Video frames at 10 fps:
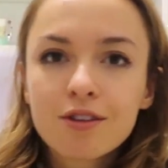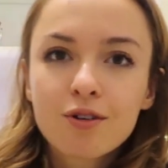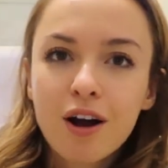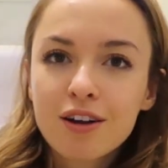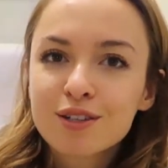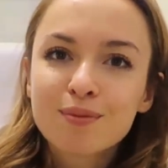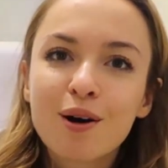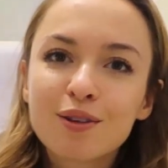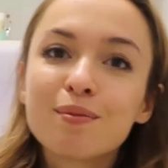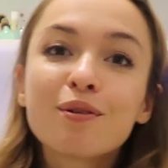you can't
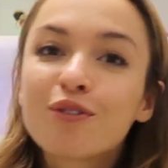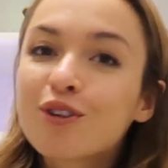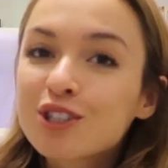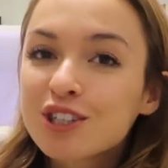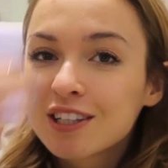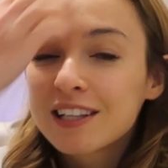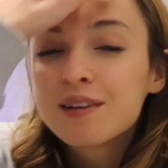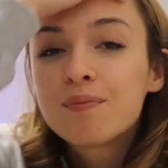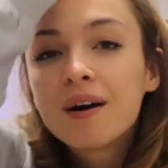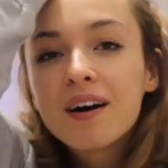smell them
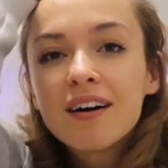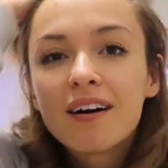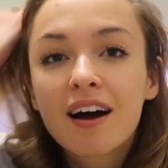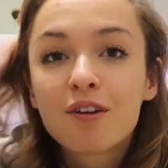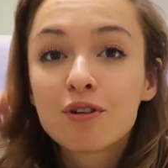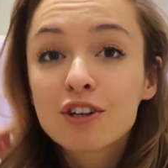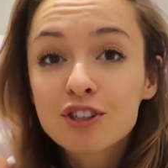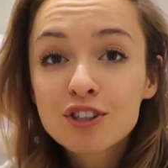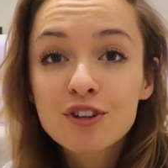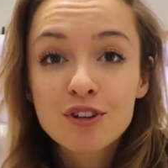unfortunately, but I
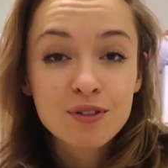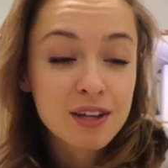reassure you,